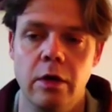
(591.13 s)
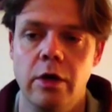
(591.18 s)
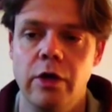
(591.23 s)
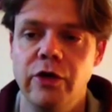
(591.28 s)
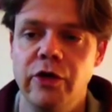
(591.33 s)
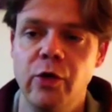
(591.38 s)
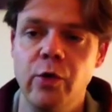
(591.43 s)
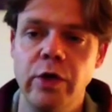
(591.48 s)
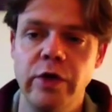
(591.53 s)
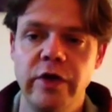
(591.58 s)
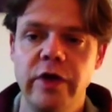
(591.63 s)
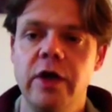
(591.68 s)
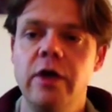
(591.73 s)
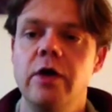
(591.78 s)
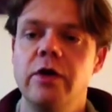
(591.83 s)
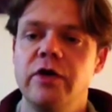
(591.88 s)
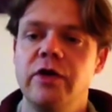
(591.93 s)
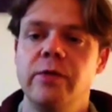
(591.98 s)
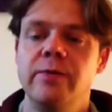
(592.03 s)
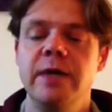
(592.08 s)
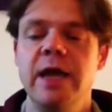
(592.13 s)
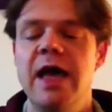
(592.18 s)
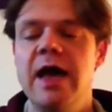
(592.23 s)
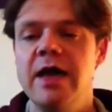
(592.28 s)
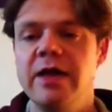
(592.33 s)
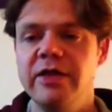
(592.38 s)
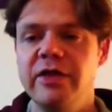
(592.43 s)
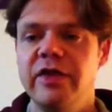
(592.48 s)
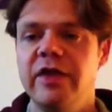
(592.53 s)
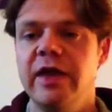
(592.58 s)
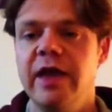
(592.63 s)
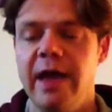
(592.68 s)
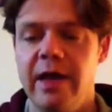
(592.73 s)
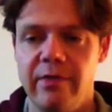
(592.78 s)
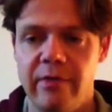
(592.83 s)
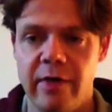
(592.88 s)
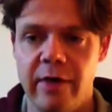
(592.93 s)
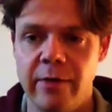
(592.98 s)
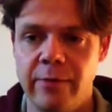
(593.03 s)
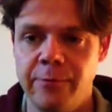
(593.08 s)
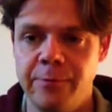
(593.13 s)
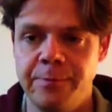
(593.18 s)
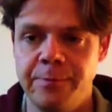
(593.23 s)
So once you've got some lines together,